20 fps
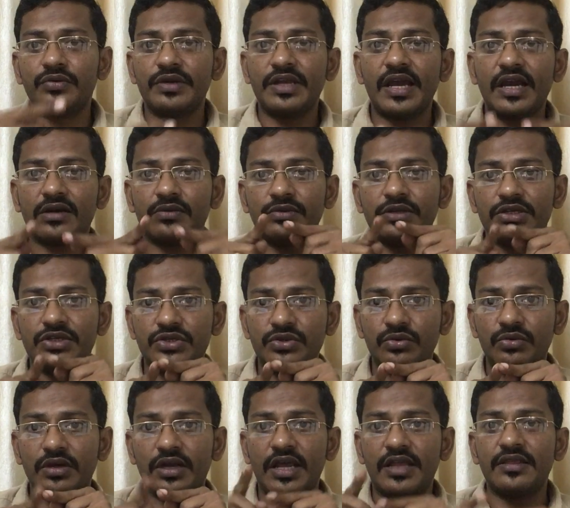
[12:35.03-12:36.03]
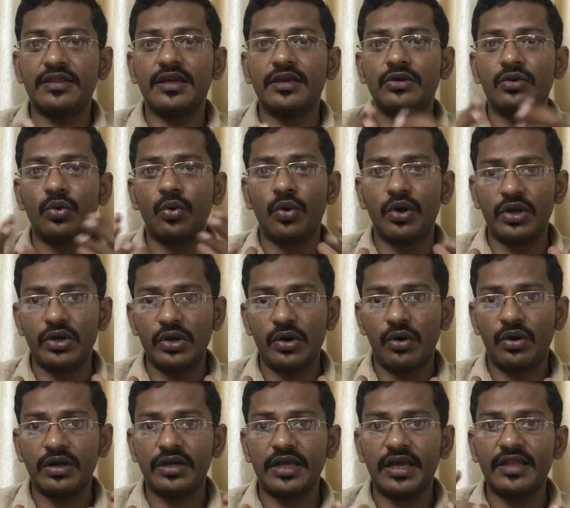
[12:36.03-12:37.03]
react with the sugar and they grow a
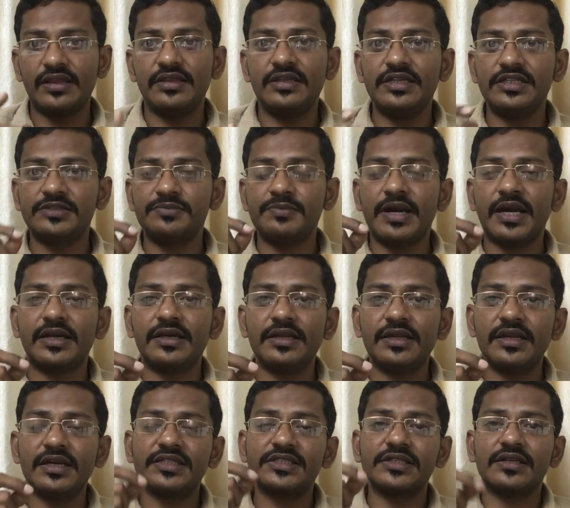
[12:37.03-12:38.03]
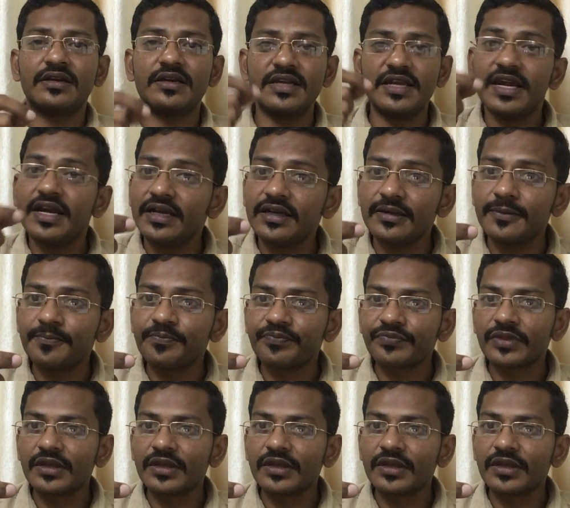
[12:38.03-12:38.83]
lot, and these bacteria create,